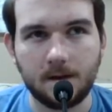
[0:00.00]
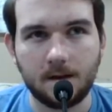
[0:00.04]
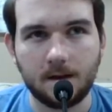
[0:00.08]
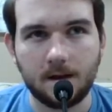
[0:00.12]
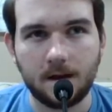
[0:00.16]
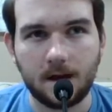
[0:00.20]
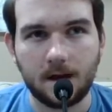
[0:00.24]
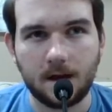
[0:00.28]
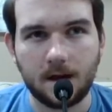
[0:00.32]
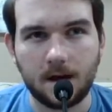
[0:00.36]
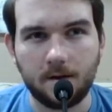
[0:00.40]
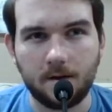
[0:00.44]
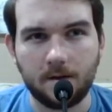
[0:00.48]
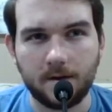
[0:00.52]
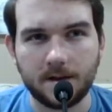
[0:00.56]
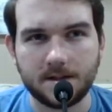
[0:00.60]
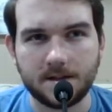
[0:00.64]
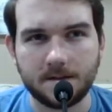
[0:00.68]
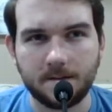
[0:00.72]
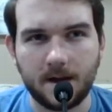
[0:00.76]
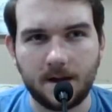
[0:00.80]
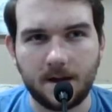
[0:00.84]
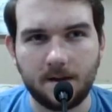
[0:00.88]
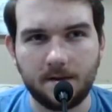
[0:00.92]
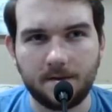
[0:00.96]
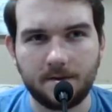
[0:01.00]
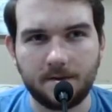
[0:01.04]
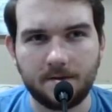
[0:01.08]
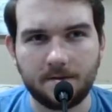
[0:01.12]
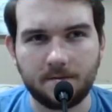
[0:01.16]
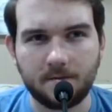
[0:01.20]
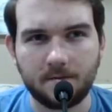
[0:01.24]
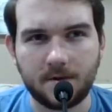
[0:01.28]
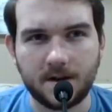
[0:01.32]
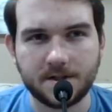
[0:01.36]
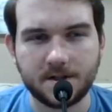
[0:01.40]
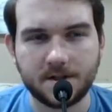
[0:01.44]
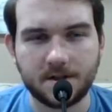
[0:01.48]
We get some health
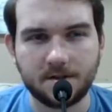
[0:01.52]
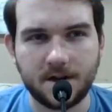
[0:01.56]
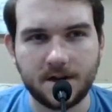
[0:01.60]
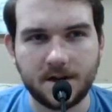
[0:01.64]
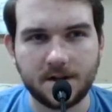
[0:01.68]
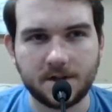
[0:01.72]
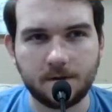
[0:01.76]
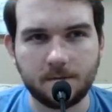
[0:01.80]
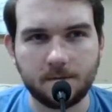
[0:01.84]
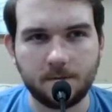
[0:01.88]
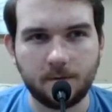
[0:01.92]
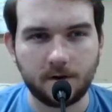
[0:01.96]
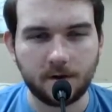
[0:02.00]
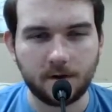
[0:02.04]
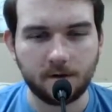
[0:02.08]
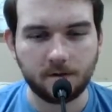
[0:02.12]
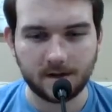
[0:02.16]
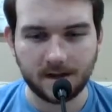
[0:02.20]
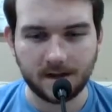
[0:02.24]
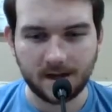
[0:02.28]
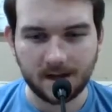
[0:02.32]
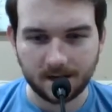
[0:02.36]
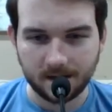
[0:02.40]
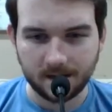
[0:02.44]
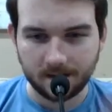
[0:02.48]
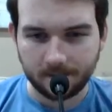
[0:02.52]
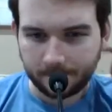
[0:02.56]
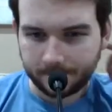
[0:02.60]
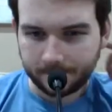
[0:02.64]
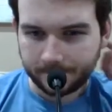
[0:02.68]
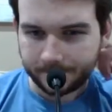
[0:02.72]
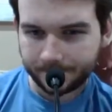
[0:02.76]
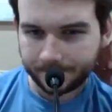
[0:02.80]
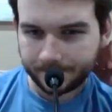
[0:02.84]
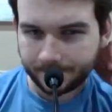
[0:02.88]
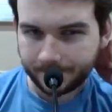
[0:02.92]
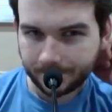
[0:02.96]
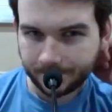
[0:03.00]
restoration, but we don't need it.
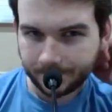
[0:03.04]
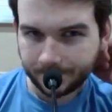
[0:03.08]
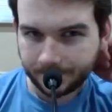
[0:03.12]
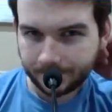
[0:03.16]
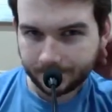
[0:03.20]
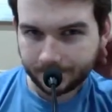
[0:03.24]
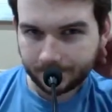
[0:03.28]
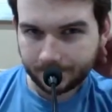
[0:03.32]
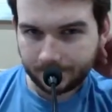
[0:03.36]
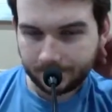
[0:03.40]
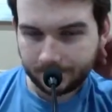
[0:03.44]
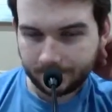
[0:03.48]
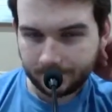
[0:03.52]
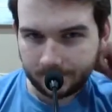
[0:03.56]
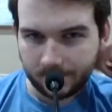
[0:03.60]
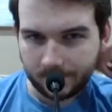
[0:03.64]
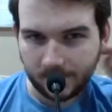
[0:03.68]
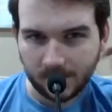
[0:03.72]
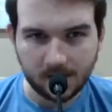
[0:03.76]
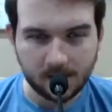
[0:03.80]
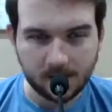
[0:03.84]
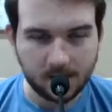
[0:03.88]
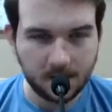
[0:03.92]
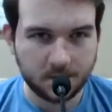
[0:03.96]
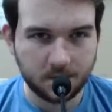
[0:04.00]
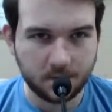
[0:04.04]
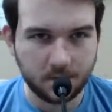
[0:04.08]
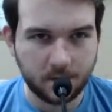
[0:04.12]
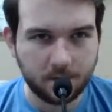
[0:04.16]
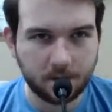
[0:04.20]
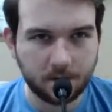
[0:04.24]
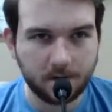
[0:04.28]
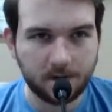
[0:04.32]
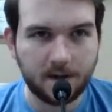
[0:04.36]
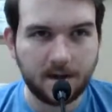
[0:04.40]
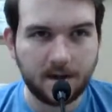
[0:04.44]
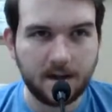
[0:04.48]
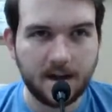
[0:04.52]
Because we
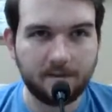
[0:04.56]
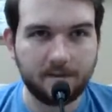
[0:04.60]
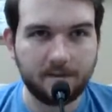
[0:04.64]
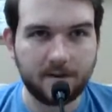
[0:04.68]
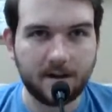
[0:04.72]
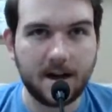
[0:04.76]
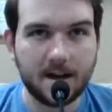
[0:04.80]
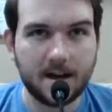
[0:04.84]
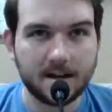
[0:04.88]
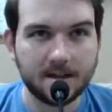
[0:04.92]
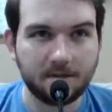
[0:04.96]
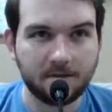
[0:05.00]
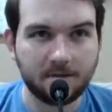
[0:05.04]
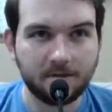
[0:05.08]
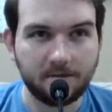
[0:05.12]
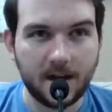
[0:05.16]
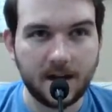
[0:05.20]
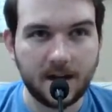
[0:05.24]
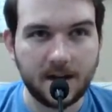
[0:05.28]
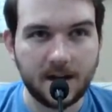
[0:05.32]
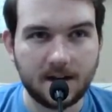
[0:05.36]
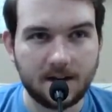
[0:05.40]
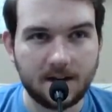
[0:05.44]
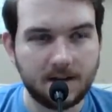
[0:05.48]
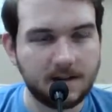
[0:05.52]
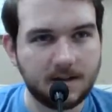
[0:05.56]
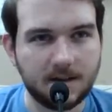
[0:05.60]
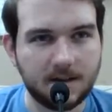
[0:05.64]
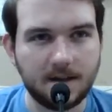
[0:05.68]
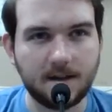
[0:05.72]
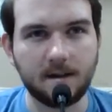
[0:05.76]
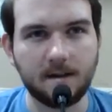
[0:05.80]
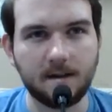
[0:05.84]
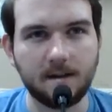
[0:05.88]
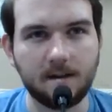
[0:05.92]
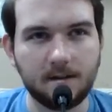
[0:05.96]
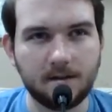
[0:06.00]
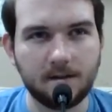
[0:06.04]
really haven't had to fight
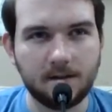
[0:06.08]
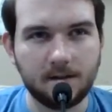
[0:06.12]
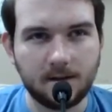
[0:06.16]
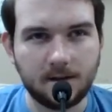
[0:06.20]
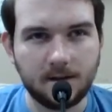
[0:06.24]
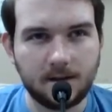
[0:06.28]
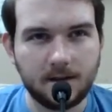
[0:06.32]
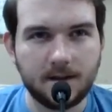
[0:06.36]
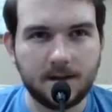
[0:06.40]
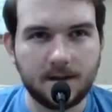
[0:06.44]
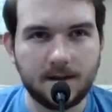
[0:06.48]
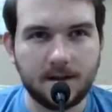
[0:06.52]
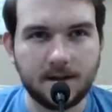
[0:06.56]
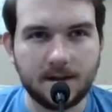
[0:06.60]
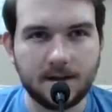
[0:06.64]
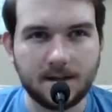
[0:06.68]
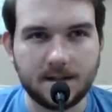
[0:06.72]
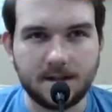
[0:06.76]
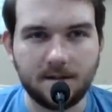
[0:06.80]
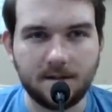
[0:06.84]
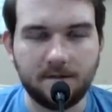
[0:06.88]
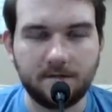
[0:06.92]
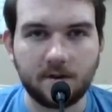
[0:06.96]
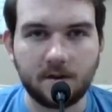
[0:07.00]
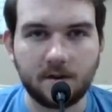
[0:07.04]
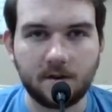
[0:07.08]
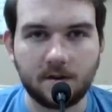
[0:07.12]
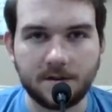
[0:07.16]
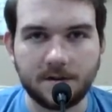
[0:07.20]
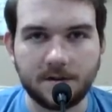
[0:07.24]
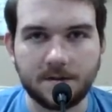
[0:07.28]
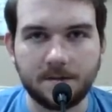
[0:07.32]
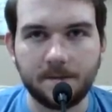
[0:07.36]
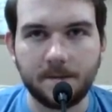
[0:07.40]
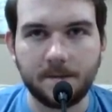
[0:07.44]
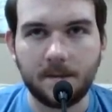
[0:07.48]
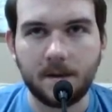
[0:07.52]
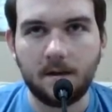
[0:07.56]
anything difficult.
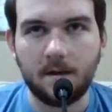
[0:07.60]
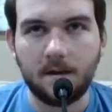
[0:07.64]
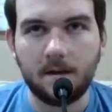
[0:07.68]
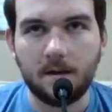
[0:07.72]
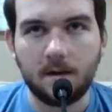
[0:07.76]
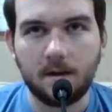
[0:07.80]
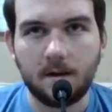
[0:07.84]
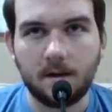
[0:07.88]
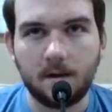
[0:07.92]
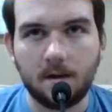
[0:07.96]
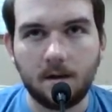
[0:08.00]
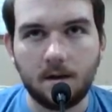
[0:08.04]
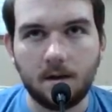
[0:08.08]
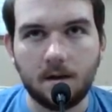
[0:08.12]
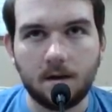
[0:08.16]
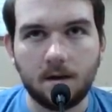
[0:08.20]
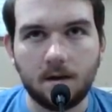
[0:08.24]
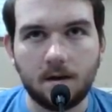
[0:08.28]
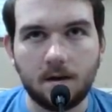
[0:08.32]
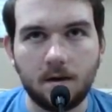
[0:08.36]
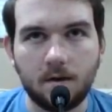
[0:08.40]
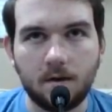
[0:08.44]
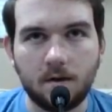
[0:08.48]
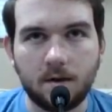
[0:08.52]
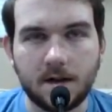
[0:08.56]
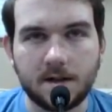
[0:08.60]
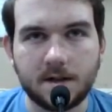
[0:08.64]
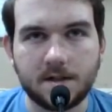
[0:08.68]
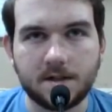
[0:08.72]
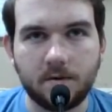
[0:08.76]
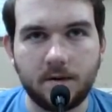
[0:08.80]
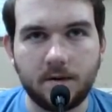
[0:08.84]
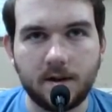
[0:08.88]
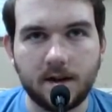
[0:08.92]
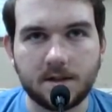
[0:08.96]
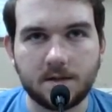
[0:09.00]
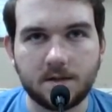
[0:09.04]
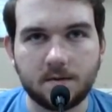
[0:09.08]
Okay,
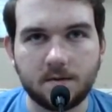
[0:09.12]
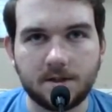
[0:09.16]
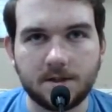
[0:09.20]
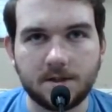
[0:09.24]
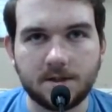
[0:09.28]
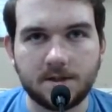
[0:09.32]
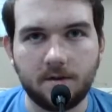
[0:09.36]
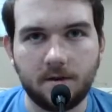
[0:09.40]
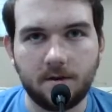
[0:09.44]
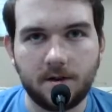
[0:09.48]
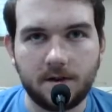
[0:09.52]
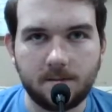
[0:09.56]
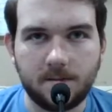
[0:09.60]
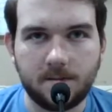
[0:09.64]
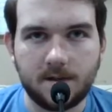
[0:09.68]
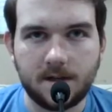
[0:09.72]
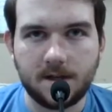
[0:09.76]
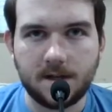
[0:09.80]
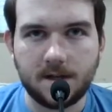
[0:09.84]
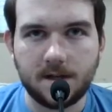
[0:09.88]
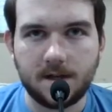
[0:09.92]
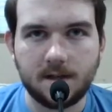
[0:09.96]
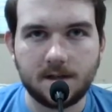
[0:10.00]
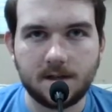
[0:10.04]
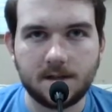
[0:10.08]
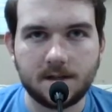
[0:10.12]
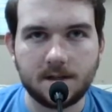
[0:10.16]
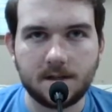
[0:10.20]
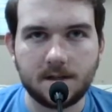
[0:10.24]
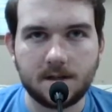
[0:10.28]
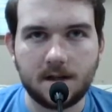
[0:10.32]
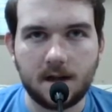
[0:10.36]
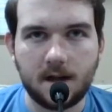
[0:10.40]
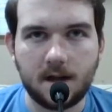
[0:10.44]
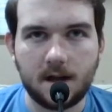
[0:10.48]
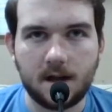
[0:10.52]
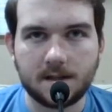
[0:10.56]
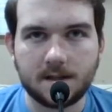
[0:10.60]
so I guess we're just going to be
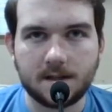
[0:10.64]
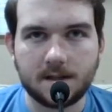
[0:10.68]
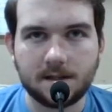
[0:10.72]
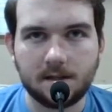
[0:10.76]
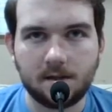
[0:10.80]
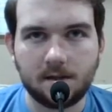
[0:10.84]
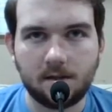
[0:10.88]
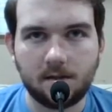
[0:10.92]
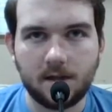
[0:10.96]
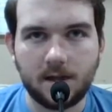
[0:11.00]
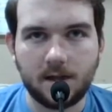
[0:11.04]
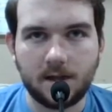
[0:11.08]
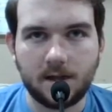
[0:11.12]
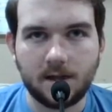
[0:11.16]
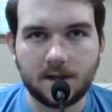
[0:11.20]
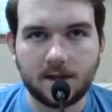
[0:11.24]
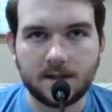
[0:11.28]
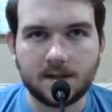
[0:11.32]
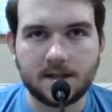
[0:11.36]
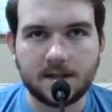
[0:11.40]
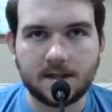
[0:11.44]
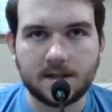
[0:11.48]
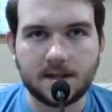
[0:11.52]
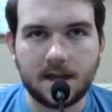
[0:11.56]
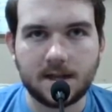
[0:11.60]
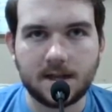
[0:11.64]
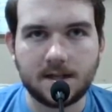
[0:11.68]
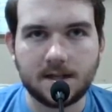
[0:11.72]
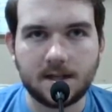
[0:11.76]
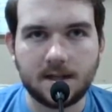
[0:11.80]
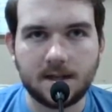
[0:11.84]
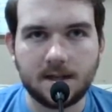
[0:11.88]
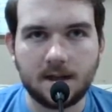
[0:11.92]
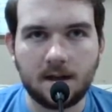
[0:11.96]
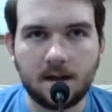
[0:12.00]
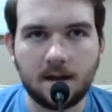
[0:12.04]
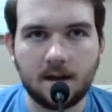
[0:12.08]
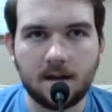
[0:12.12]
slowly
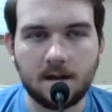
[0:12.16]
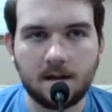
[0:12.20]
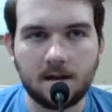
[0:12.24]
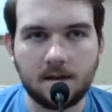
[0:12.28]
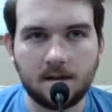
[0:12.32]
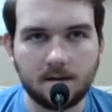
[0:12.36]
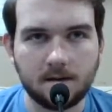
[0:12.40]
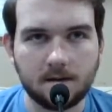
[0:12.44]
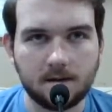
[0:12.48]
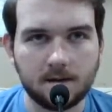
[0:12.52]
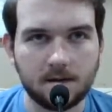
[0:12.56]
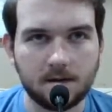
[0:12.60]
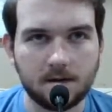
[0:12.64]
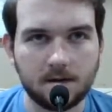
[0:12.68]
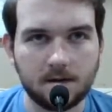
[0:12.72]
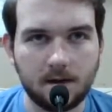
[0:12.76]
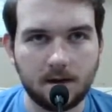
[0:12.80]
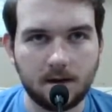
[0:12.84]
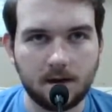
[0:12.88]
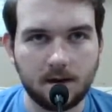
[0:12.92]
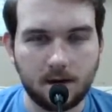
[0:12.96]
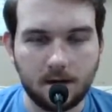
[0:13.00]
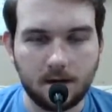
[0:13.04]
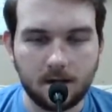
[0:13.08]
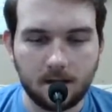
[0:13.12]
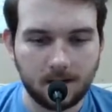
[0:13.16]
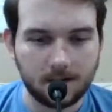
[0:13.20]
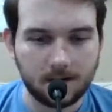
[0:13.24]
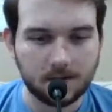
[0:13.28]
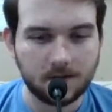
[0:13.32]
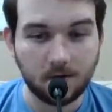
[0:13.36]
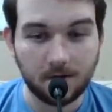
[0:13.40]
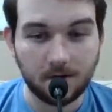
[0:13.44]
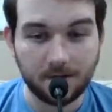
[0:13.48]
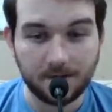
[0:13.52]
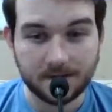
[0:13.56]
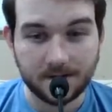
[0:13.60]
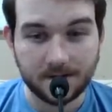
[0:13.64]
ascending
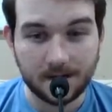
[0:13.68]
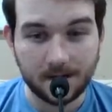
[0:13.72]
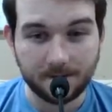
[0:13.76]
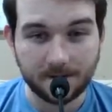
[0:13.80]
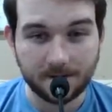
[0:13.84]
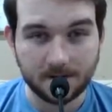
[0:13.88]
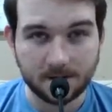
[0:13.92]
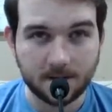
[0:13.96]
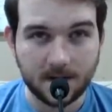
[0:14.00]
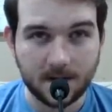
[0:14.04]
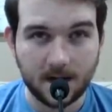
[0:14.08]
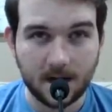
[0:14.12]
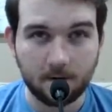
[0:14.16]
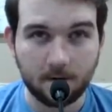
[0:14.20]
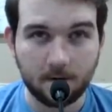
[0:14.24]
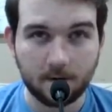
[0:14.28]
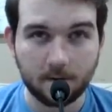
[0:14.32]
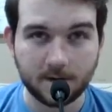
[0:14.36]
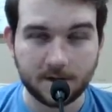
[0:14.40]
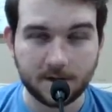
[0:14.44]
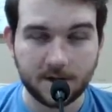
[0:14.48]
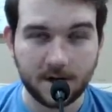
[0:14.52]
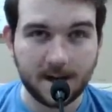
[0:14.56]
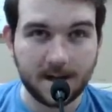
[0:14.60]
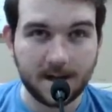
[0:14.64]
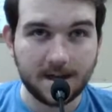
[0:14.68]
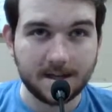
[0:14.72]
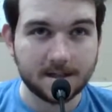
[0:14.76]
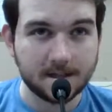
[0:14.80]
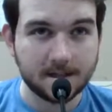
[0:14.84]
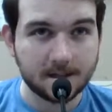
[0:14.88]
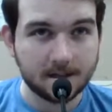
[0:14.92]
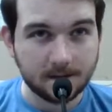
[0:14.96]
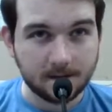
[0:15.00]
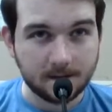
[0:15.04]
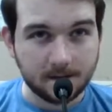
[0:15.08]
toward the top of this tower, which I guess